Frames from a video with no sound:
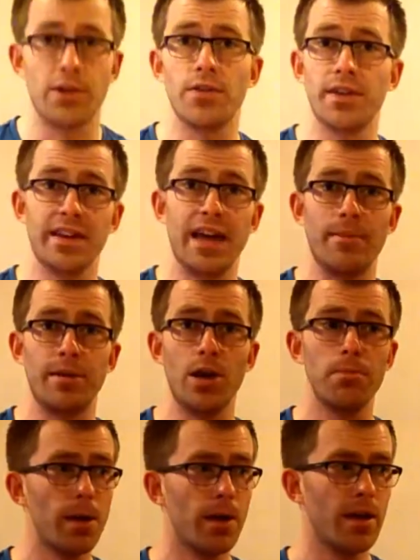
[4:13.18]
on than Camel
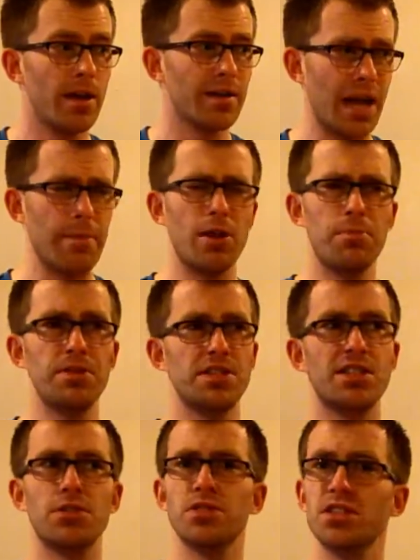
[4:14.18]
Up is
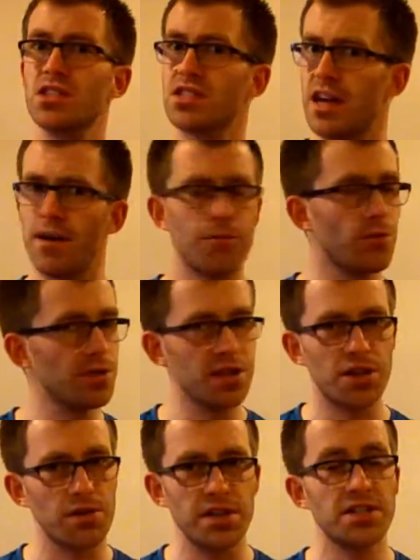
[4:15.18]
still several
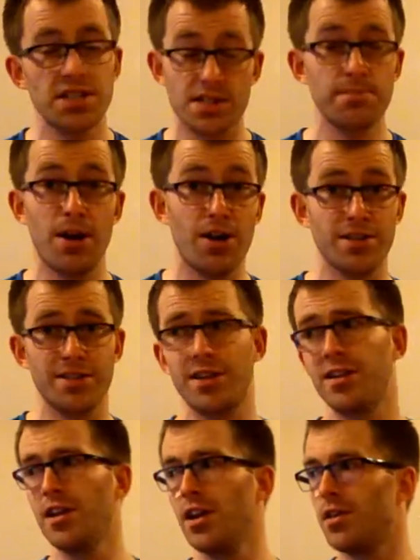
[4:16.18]
degrees
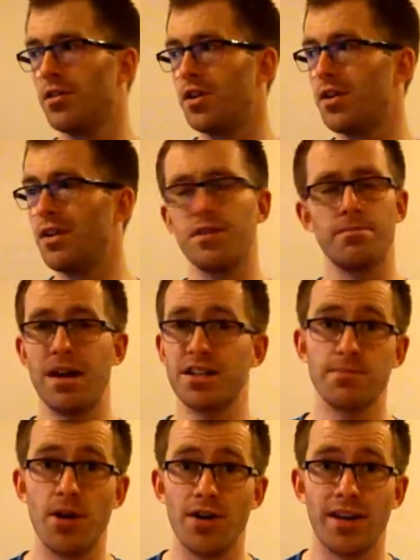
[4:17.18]
smarter than the mass
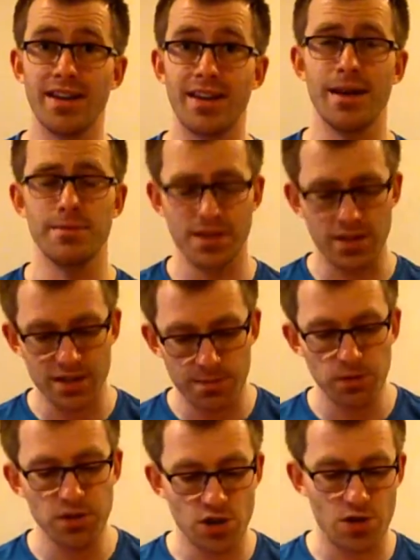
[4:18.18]
market games that the
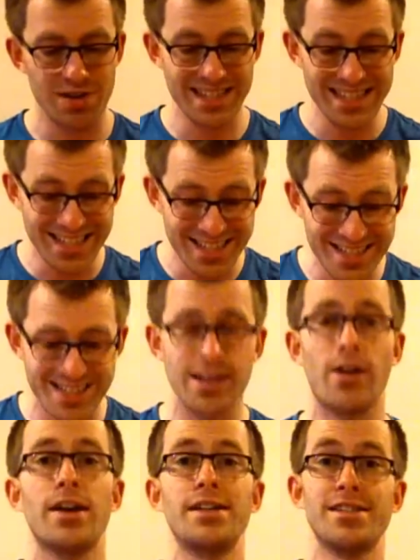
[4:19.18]
Spiel Jahres is
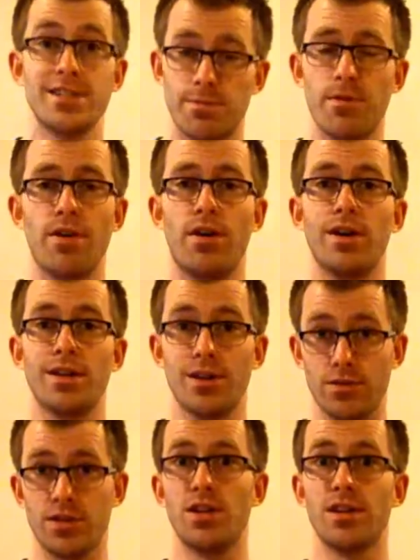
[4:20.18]
designed to provide an
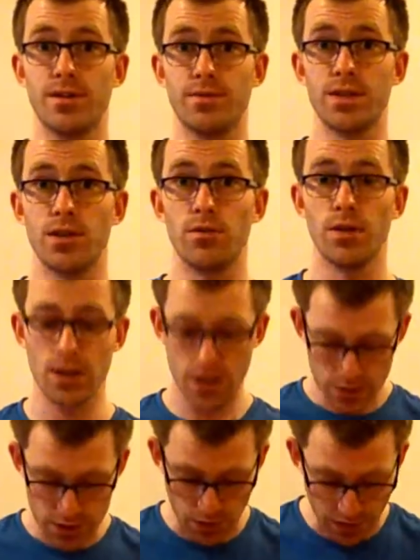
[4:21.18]
alternative to.
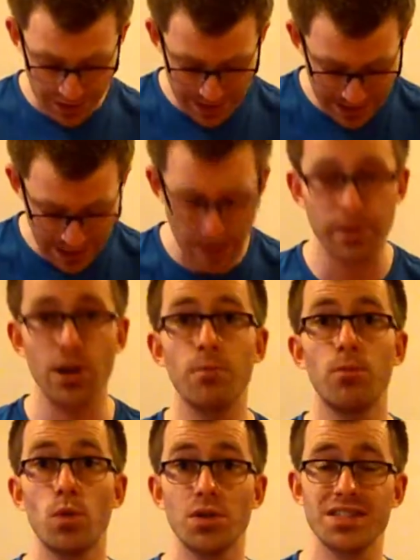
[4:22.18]
So I think Camel
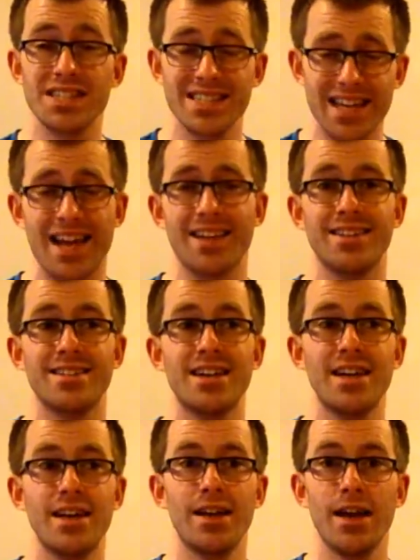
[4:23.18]
Up will stand
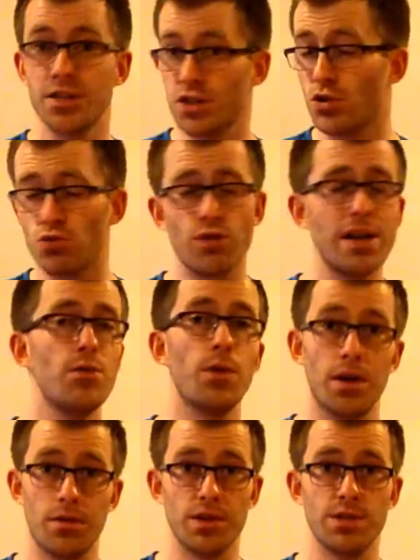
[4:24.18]
as a great
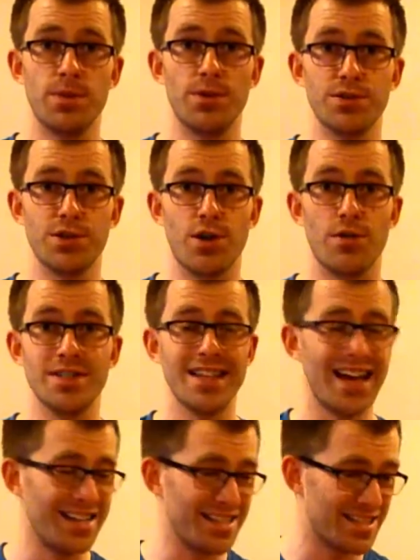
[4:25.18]
winner of the Spiel Jahres
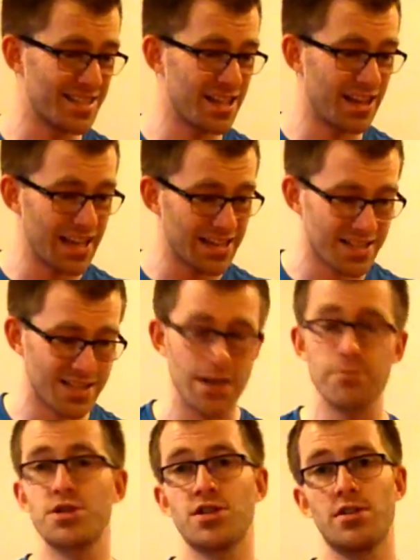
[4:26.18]
and is still
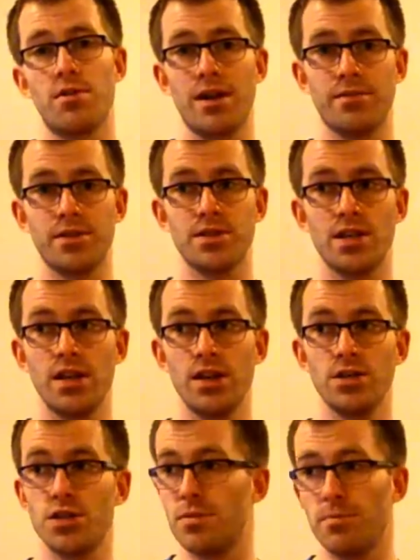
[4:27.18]
exceptionally relevant
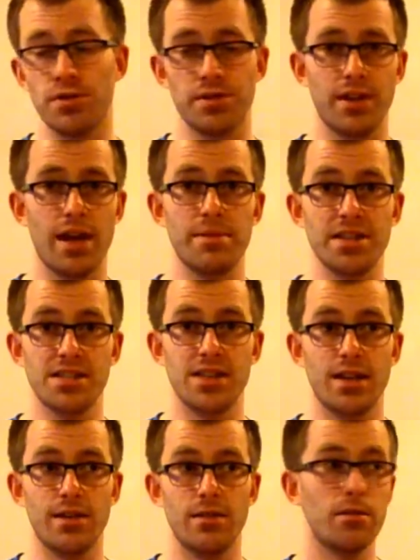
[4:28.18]
to the modern gaming
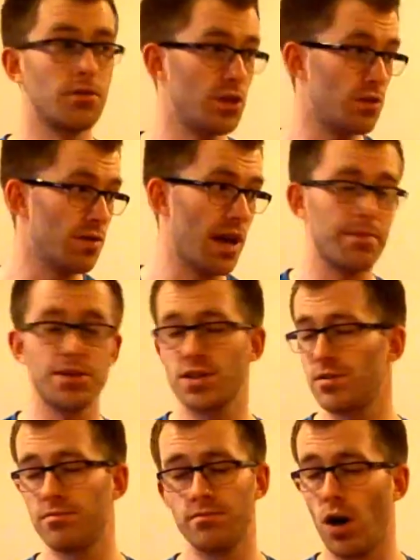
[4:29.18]
scene, new gamers
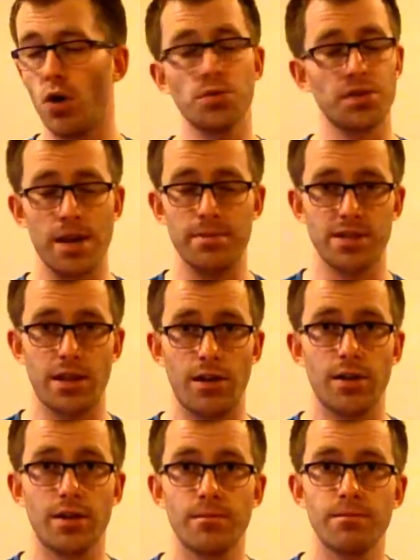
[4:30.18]
and old gamers
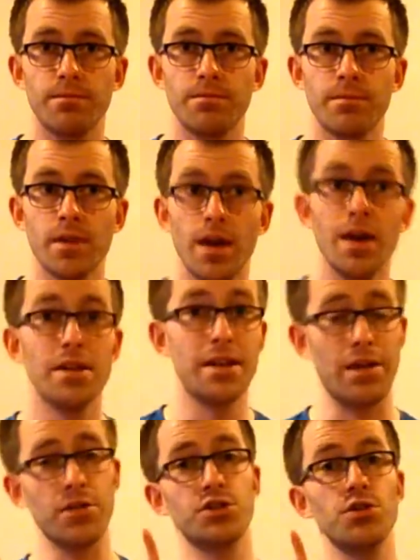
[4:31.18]
alike.
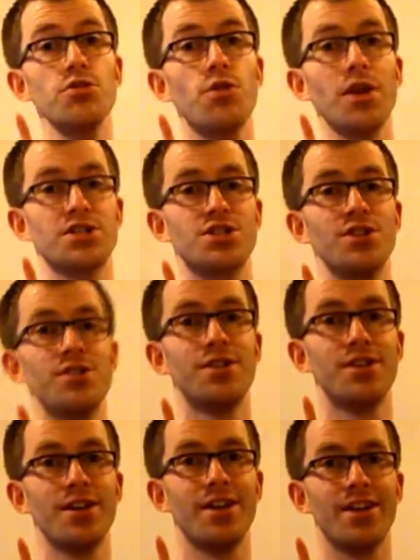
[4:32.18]
Now the true
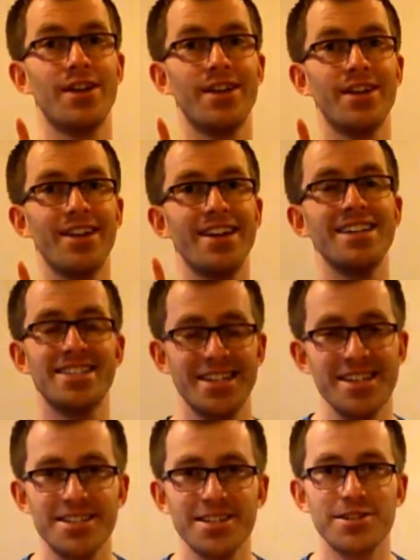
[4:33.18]
question is
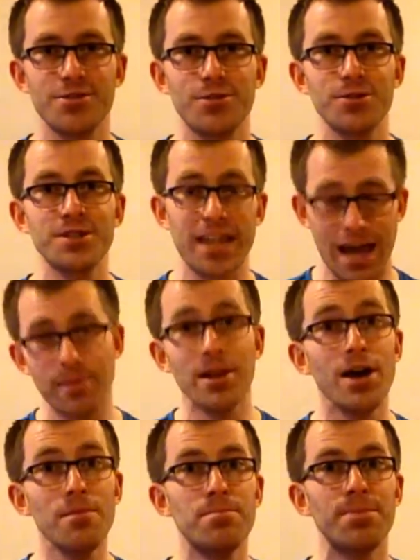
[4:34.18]
it called Camel
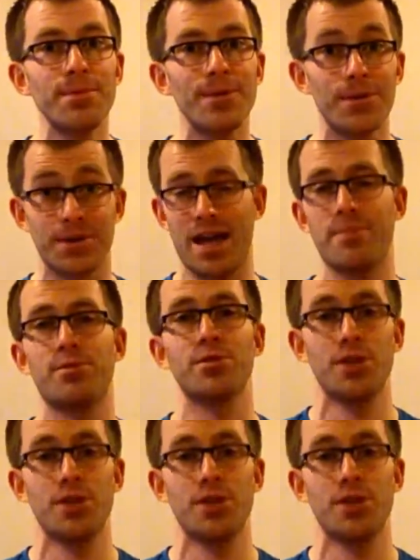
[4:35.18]
Up or Camel